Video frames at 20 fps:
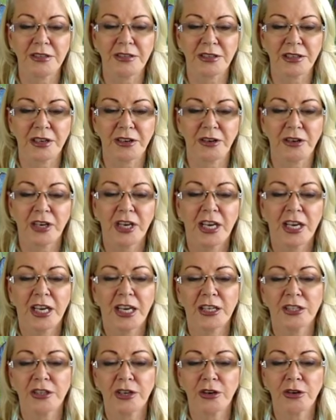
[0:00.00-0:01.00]
So
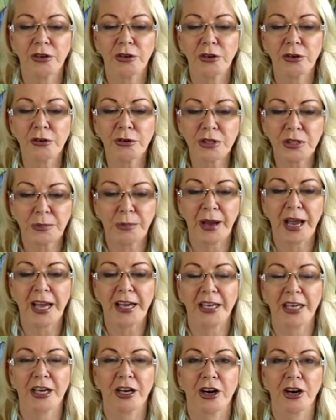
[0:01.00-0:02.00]
it's all
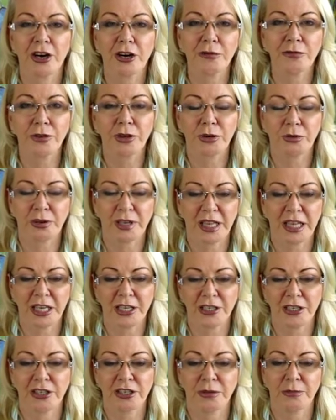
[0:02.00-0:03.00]
sparking off your
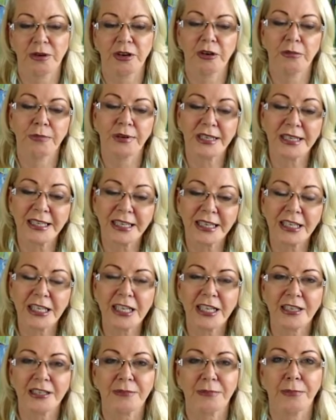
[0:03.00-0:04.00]
relationship area,
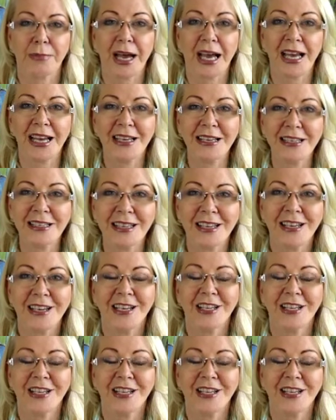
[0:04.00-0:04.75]
particularly as Mars,